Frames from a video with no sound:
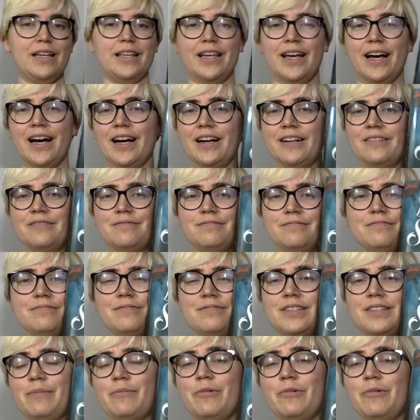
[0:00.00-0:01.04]
Yeah,
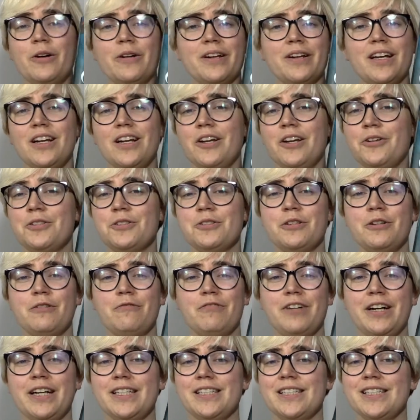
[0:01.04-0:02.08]
come on, Alosa and
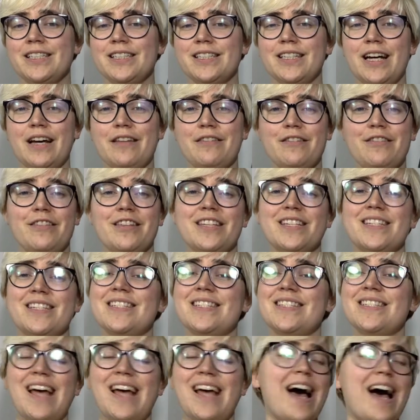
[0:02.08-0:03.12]
Raiden together, the
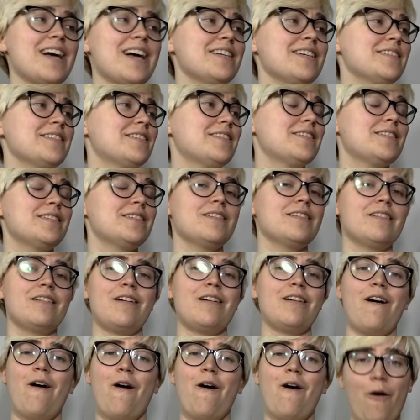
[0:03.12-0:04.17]
sass.
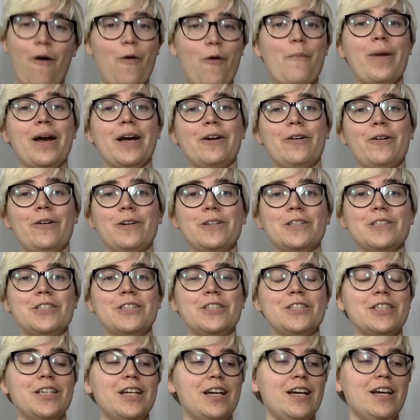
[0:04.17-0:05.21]
Oh my
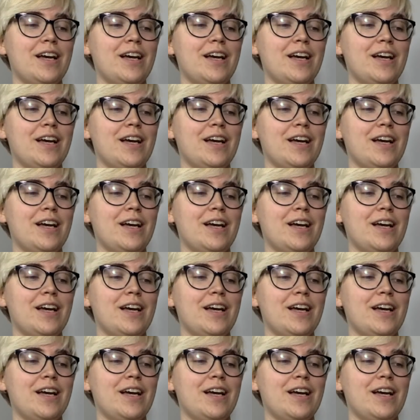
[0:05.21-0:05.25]
gosh.